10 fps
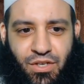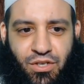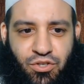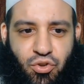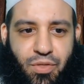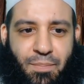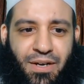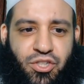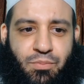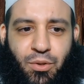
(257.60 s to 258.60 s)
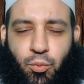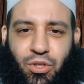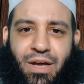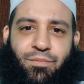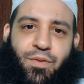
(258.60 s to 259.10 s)
So the punishment would
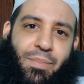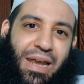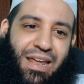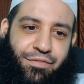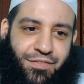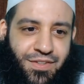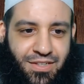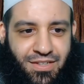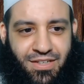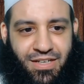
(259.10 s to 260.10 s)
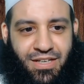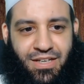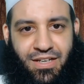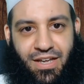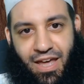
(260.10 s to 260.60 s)
come from the left.
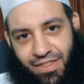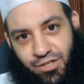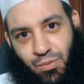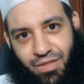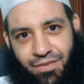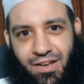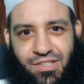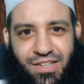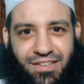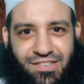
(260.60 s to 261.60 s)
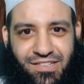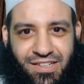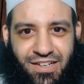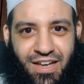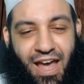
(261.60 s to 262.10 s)
And that's where the fasting is.
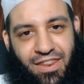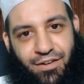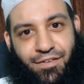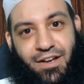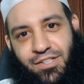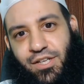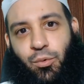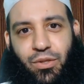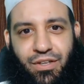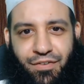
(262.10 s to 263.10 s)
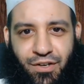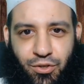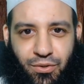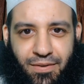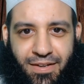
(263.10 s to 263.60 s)
And the fasting would defend
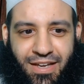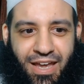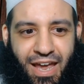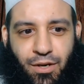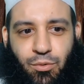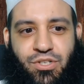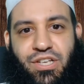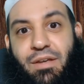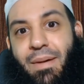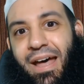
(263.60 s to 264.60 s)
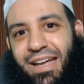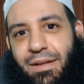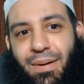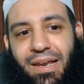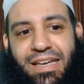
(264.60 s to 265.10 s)
you. And it would say, "Ma
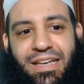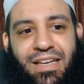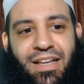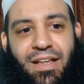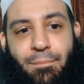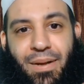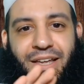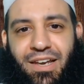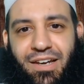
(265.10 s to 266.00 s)
qibali madkhal."